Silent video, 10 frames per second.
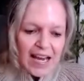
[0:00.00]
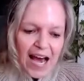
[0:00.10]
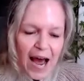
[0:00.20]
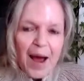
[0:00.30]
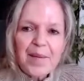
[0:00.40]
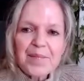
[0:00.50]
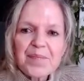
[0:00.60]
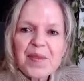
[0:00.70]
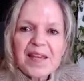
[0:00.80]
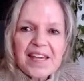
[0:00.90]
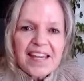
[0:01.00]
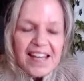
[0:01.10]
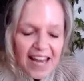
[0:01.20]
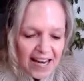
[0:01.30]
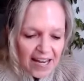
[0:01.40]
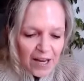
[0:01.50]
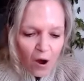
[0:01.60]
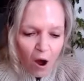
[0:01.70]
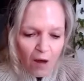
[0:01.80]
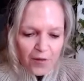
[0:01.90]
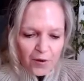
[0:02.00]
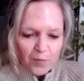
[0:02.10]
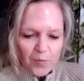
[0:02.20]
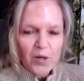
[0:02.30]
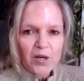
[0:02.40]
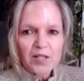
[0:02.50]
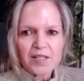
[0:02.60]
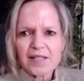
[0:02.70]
um, Canadian authored books,